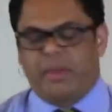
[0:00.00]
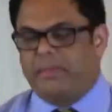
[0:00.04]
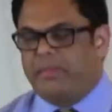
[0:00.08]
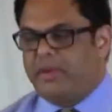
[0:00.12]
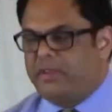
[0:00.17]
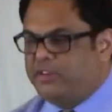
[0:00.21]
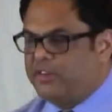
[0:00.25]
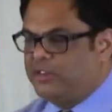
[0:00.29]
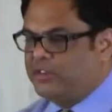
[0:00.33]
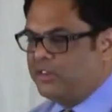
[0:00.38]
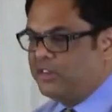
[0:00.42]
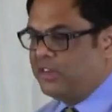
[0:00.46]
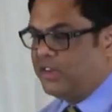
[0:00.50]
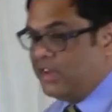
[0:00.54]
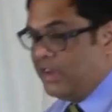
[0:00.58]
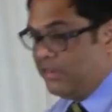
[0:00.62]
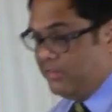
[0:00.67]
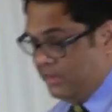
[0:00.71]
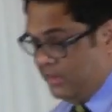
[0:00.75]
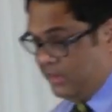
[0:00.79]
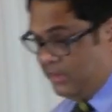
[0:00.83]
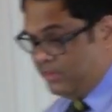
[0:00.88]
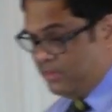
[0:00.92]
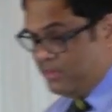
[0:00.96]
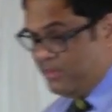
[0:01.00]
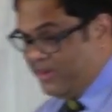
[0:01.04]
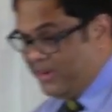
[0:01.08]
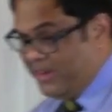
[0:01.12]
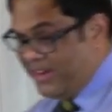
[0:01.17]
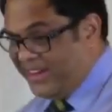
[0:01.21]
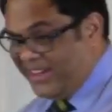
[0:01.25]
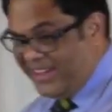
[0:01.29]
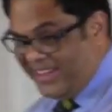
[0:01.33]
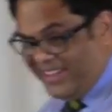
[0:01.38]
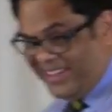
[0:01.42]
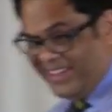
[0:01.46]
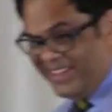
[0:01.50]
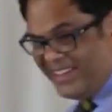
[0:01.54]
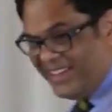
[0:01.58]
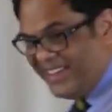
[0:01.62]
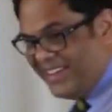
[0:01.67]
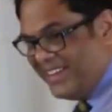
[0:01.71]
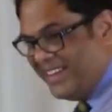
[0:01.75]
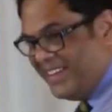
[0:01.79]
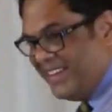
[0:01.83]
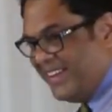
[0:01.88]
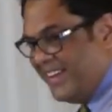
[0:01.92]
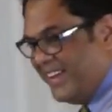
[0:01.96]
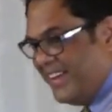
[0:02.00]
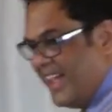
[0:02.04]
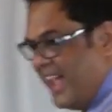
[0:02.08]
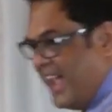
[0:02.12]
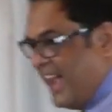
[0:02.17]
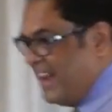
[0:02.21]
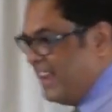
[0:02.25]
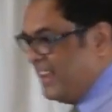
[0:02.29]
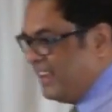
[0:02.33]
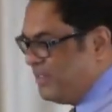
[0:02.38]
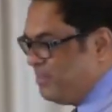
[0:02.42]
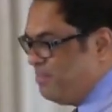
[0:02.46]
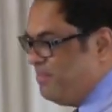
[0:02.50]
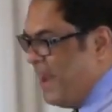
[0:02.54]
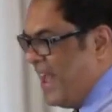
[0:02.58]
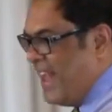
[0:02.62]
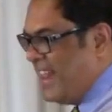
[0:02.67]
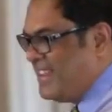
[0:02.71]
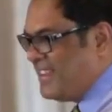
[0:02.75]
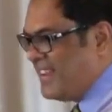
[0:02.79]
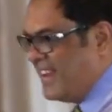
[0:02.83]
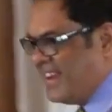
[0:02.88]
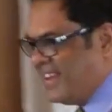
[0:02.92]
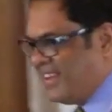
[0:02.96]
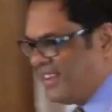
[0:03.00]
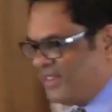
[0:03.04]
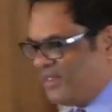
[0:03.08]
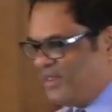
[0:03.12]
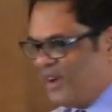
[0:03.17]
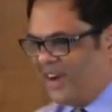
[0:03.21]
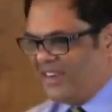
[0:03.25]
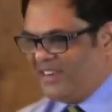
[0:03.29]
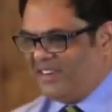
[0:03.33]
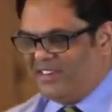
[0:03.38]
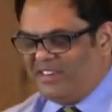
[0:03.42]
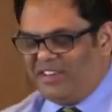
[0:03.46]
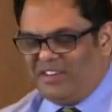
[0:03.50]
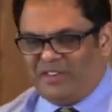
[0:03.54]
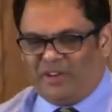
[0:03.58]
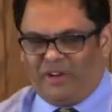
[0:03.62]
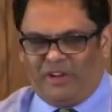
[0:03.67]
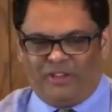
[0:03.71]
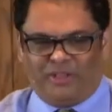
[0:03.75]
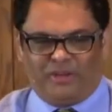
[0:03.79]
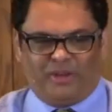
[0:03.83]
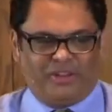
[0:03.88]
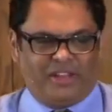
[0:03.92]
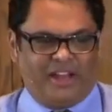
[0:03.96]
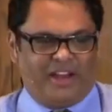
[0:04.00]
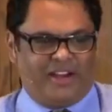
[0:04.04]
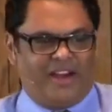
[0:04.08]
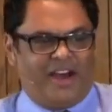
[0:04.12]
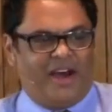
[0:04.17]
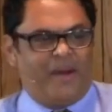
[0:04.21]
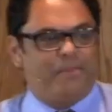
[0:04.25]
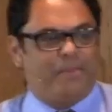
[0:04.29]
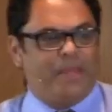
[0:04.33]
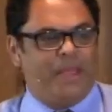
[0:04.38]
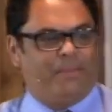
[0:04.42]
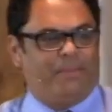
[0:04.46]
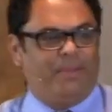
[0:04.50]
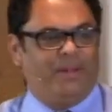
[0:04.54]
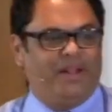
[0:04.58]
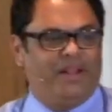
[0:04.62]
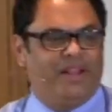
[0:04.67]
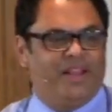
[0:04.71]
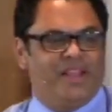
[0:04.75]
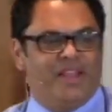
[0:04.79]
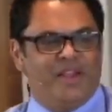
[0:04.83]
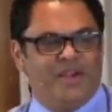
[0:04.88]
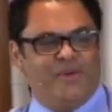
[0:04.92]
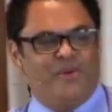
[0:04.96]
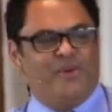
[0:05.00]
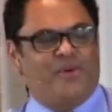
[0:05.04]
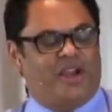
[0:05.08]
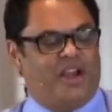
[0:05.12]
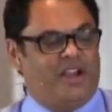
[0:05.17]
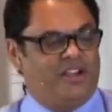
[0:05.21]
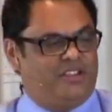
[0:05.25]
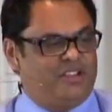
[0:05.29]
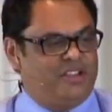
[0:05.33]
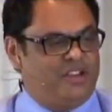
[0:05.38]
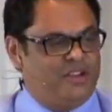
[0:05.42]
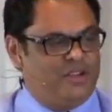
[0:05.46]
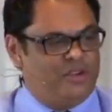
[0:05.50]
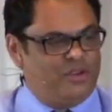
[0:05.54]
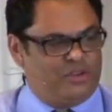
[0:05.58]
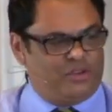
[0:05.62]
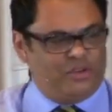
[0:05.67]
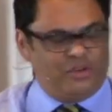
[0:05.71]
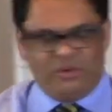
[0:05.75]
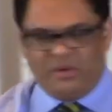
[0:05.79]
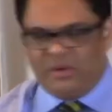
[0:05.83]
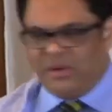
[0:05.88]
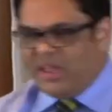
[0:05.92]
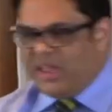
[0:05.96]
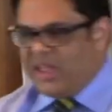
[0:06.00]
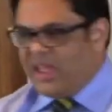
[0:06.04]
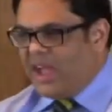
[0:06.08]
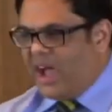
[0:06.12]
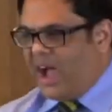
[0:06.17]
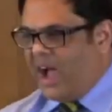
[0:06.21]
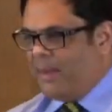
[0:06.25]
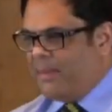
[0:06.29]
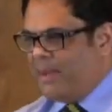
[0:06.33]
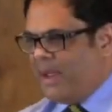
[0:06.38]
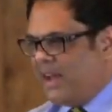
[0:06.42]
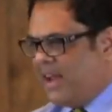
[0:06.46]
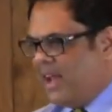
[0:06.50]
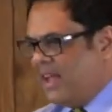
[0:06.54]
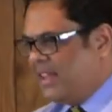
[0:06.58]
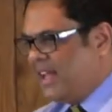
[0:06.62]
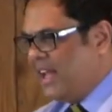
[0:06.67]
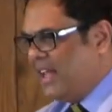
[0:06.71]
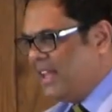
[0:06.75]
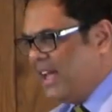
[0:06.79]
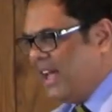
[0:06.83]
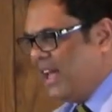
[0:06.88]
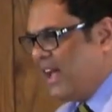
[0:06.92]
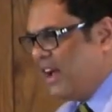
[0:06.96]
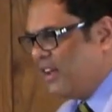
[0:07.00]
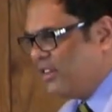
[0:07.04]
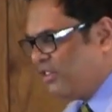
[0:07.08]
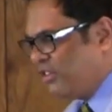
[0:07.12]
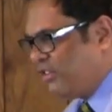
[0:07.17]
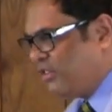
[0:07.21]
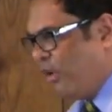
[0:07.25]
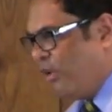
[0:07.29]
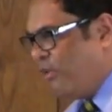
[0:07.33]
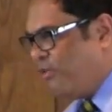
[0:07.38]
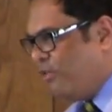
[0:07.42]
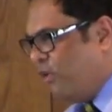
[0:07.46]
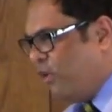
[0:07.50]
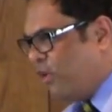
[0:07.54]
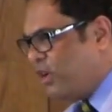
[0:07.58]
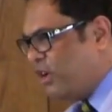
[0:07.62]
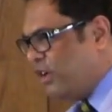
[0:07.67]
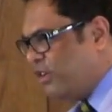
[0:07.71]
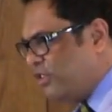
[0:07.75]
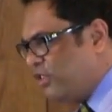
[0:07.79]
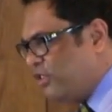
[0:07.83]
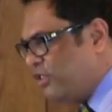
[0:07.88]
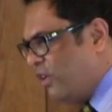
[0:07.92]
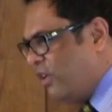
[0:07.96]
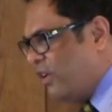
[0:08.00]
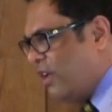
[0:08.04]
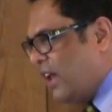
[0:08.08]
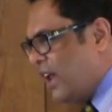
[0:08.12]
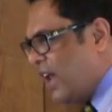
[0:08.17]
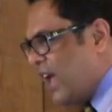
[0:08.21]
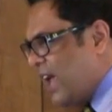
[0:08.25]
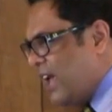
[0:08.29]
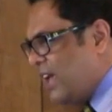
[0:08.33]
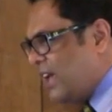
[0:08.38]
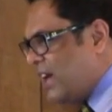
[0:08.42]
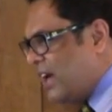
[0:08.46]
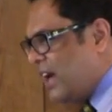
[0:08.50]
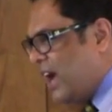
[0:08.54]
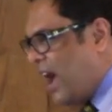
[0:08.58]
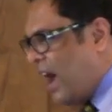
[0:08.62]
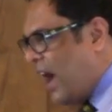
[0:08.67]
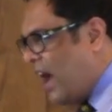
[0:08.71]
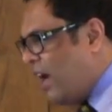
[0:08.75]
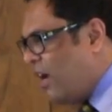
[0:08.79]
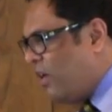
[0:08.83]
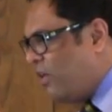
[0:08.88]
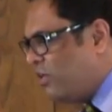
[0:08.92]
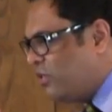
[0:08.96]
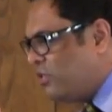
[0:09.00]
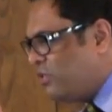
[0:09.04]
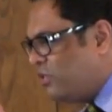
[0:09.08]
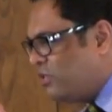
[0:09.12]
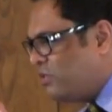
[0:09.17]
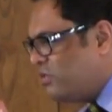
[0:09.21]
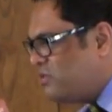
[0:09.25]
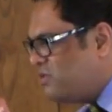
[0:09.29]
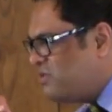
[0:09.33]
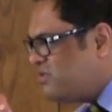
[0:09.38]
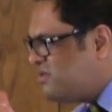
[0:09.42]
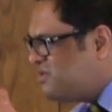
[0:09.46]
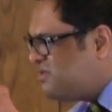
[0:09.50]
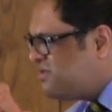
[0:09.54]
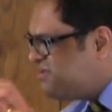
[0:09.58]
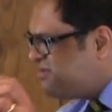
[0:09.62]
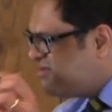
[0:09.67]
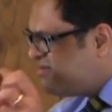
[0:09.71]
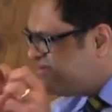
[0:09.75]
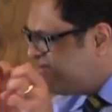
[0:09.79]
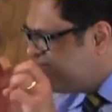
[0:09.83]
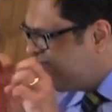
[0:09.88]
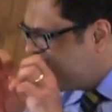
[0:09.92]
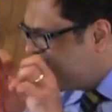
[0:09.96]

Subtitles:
my message on the devil this morning and his plans and his strategies, although there are people who continue to, they are so focused on like how to